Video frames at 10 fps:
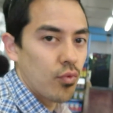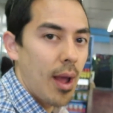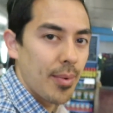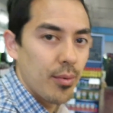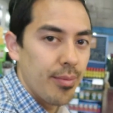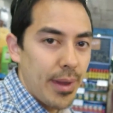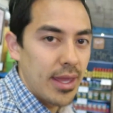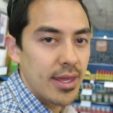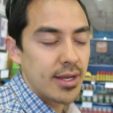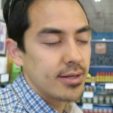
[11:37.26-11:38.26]
Wrap them with
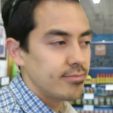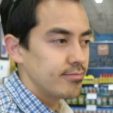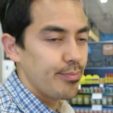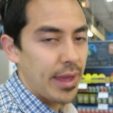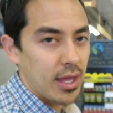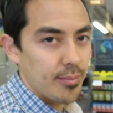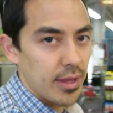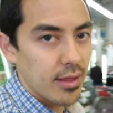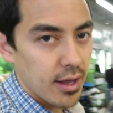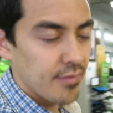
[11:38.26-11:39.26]
bacon. Bake
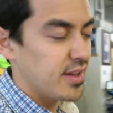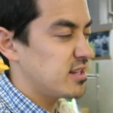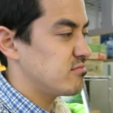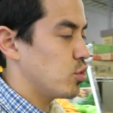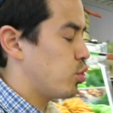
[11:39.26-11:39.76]
them in the oven.